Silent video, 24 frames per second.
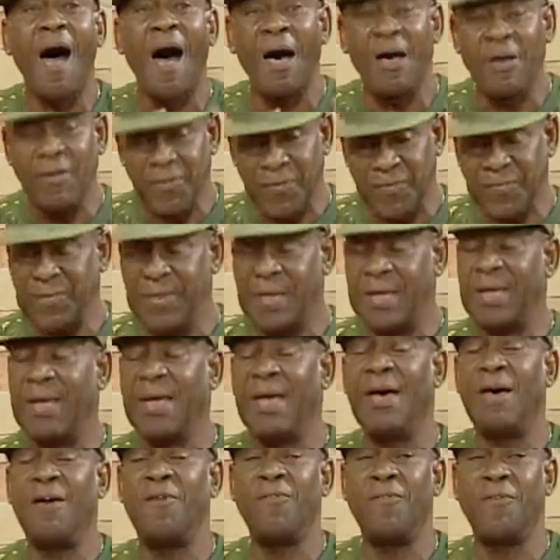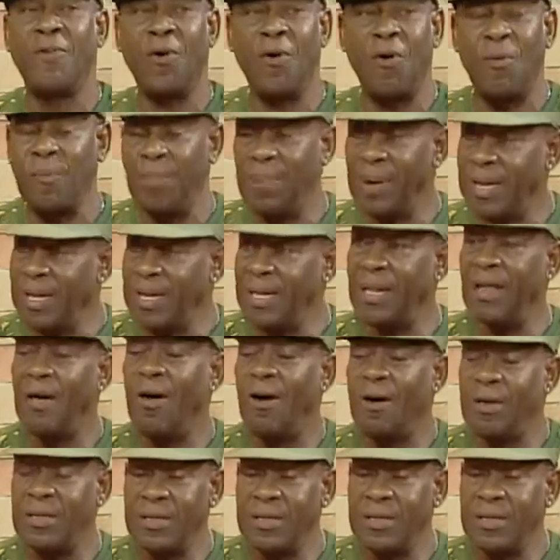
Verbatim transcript: After they have completely